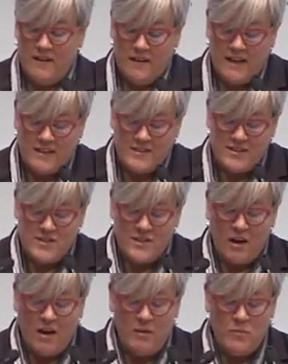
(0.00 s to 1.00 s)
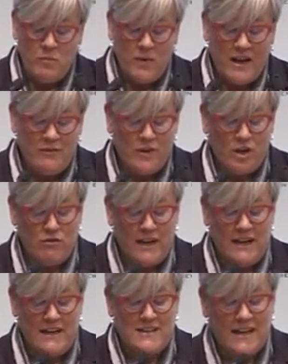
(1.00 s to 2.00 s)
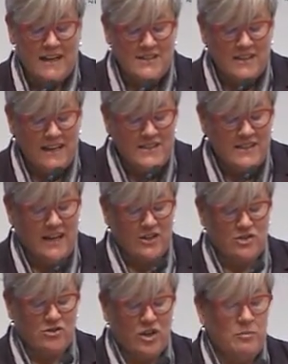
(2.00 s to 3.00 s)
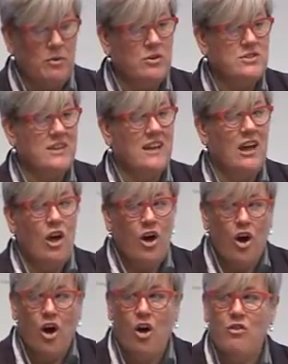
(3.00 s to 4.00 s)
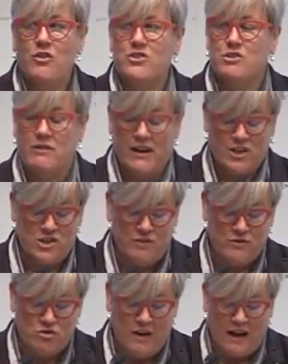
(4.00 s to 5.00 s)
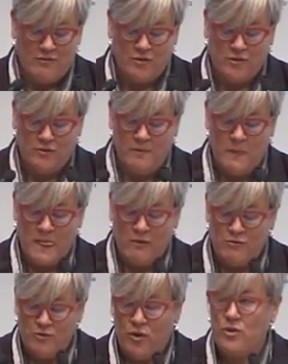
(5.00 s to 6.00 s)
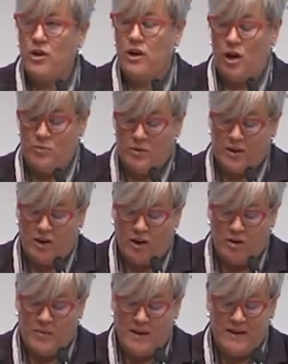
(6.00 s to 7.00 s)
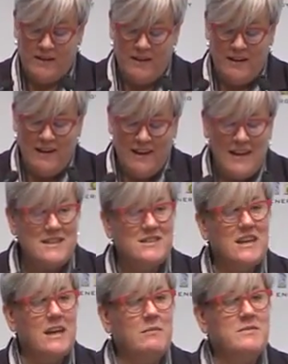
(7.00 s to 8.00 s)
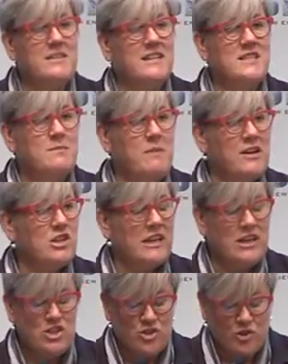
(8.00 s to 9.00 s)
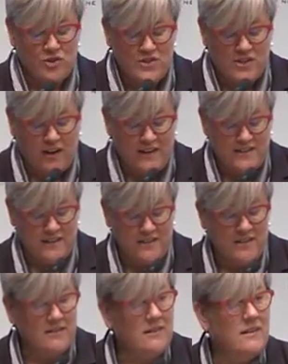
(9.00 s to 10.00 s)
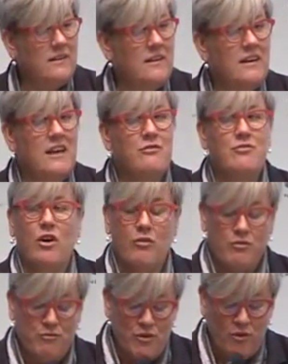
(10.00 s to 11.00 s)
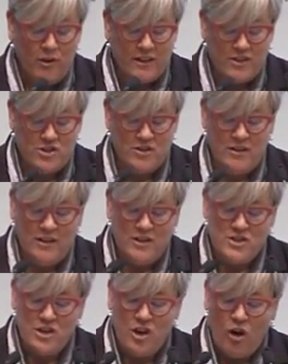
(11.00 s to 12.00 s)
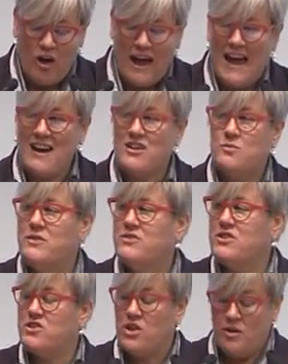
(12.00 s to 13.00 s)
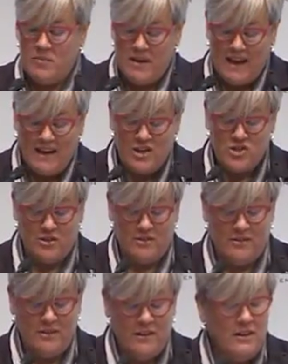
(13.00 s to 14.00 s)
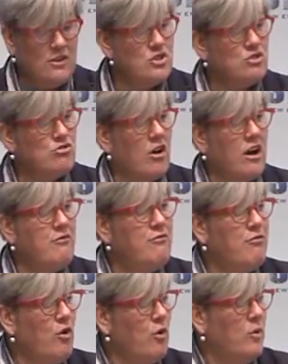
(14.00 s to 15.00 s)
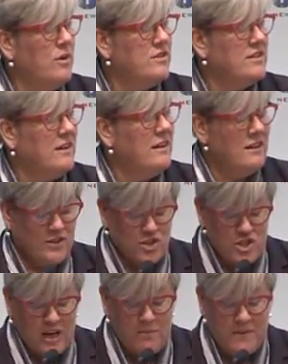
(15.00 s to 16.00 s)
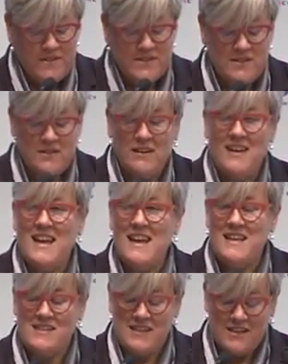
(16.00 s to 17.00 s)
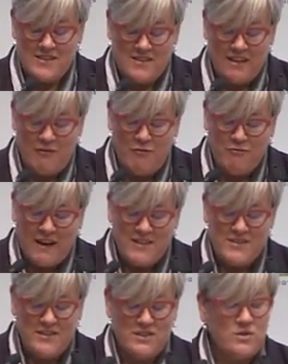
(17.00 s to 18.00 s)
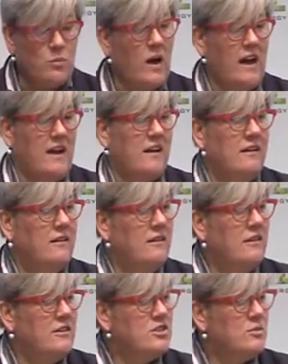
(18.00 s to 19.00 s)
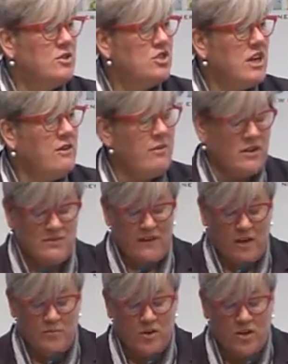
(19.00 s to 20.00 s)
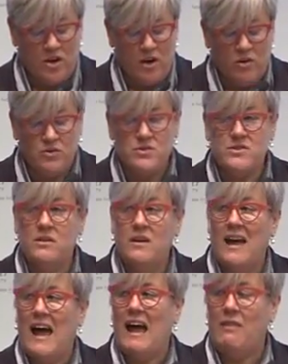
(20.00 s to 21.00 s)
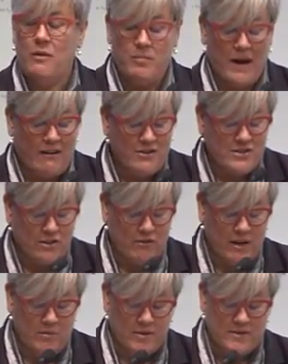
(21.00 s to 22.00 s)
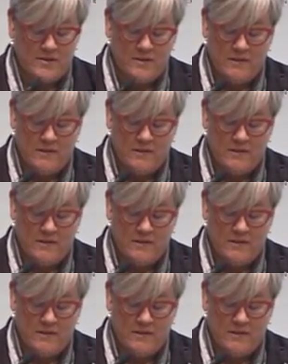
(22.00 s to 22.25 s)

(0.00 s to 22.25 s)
Yet at a time when we have agreed as an international community on the direction of travel for the global economy, it seems especially short-sighted, if not foolish, to not act with determination to drive forward the cheapest, easiest, and fastest way to achieve our development goals and the Paris Agreement.